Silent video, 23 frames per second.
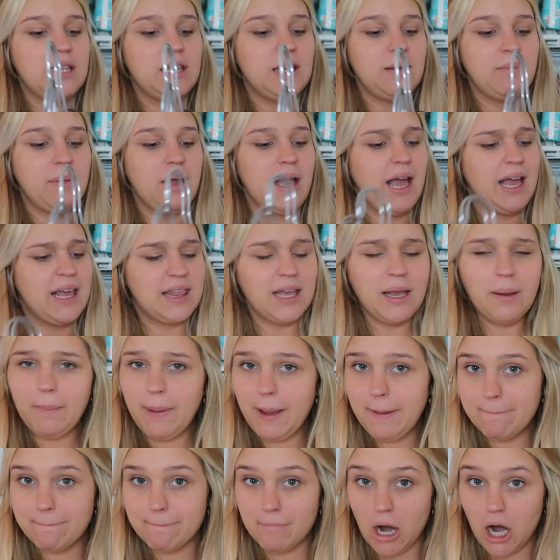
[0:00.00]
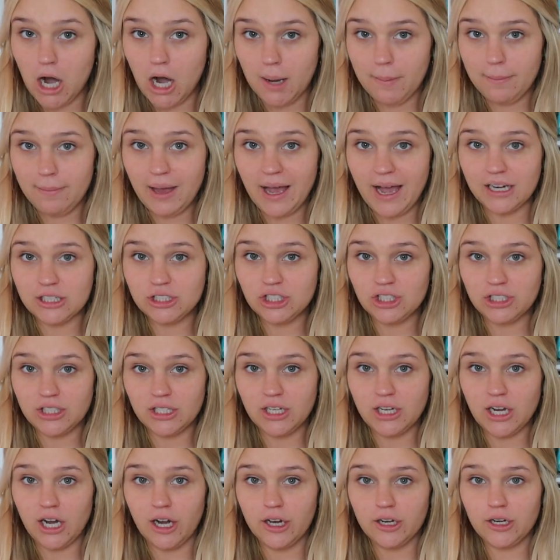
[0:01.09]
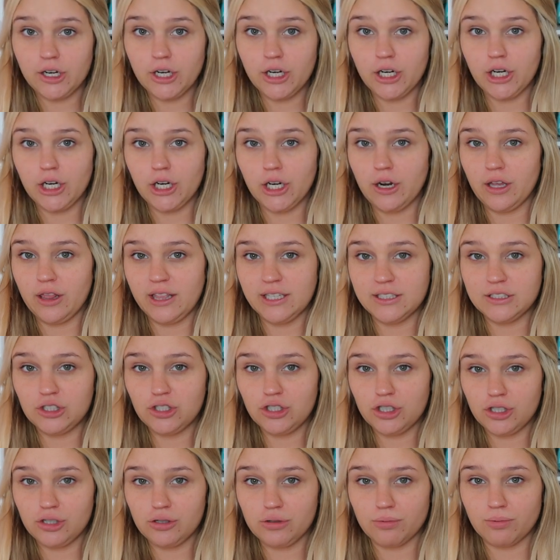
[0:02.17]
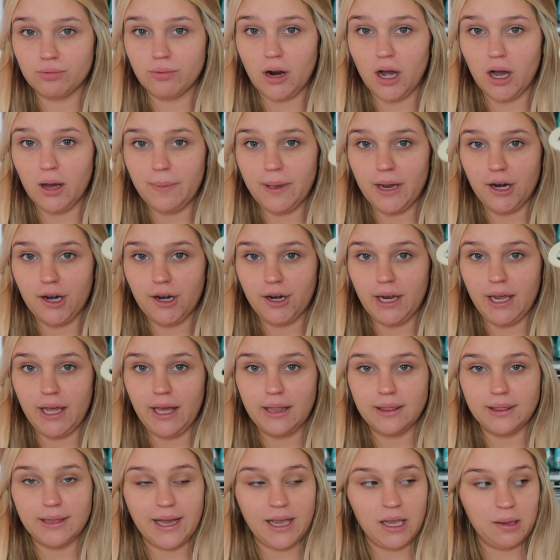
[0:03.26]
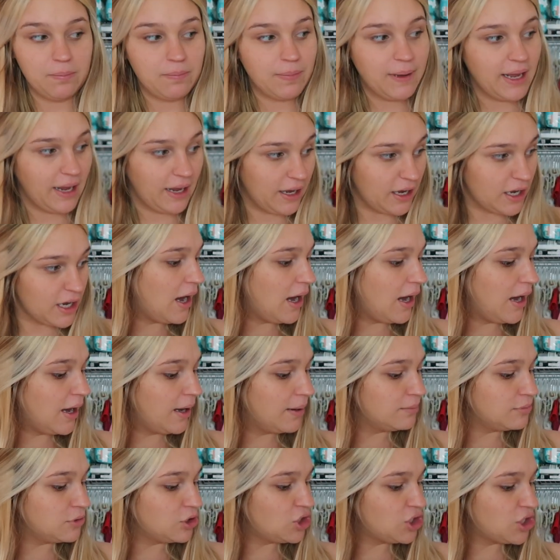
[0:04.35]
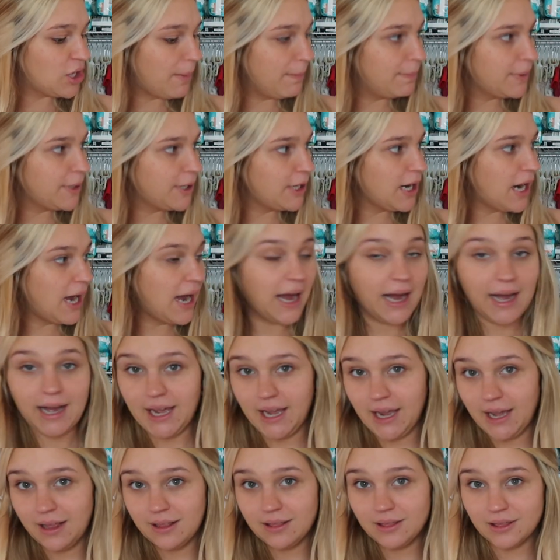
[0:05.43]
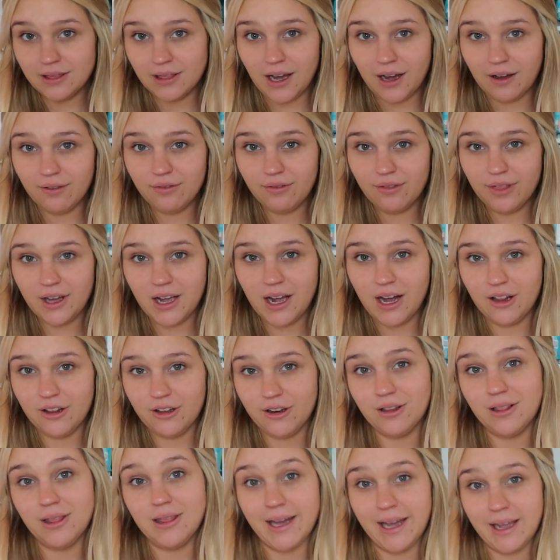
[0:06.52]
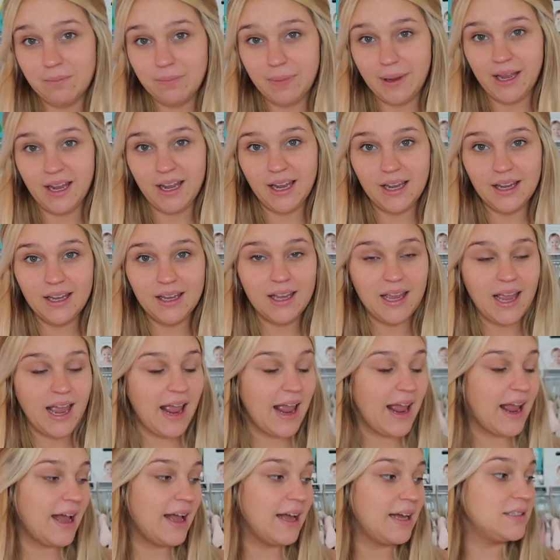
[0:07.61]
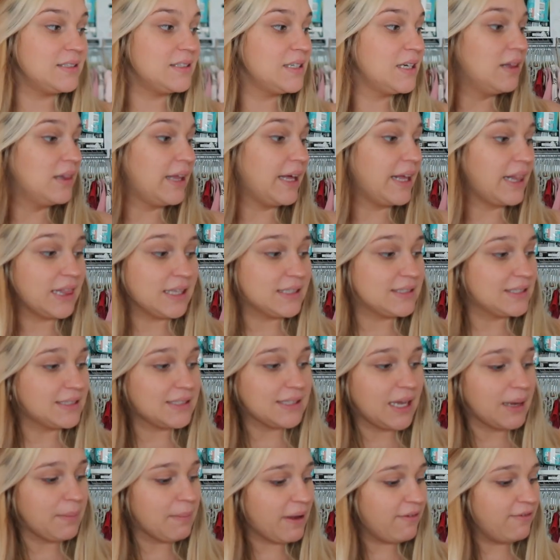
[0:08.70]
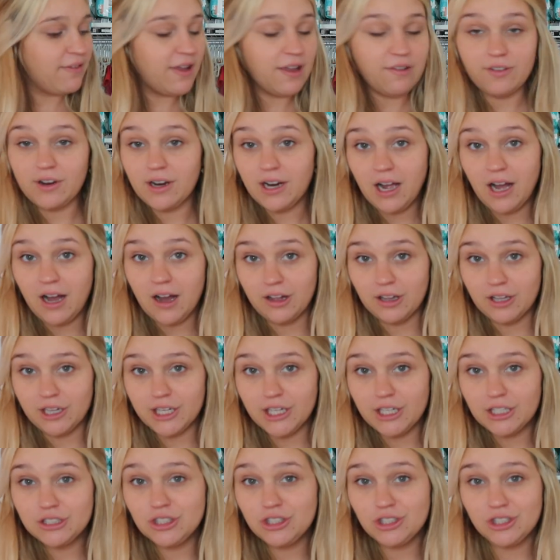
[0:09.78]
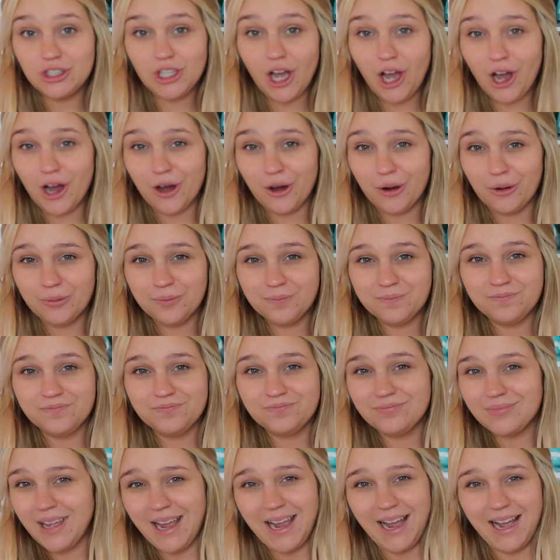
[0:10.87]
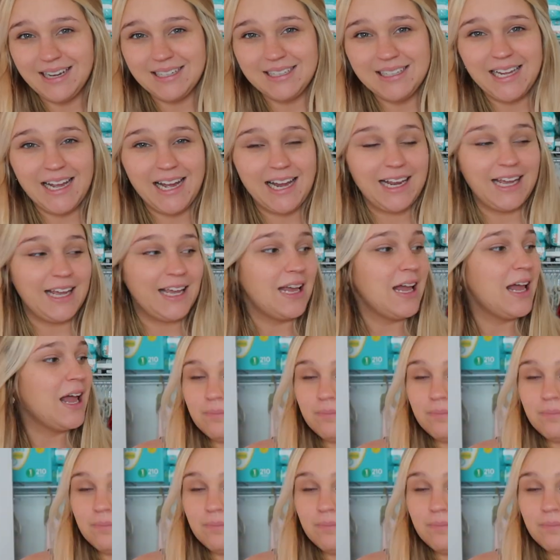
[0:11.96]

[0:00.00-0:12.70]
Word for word: I think, I think my mom actually got her the strawberry light pink um, jumper. I love the color light pink and like this is like my favorite color, so I had to get it.